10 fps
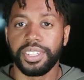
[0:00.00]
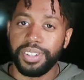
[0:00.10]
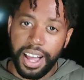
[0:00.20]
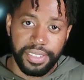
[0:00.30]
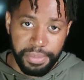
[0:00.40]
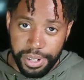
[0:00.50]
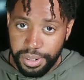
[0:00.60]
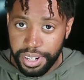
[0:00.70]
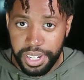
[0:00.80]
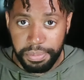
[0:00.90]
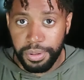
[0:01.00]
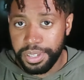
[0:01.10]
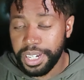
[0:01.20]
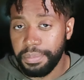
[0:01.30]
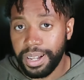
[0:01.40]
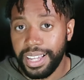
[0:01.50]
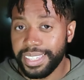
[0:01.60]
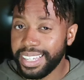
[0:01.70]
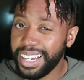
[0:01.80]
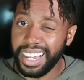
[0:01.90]
you have to make sure that you're posting up
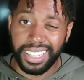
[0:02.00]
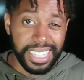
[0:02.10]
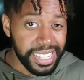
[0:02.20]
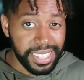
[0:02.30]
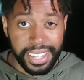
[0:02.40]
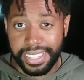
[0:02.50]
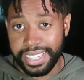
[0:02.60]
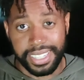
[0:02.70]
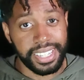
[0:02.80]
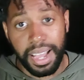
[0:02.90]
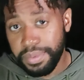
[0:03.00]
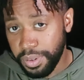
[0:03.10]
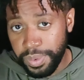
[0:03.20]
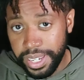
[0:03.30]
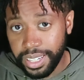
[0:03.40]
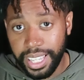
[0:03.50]
content at least like 6 times a week.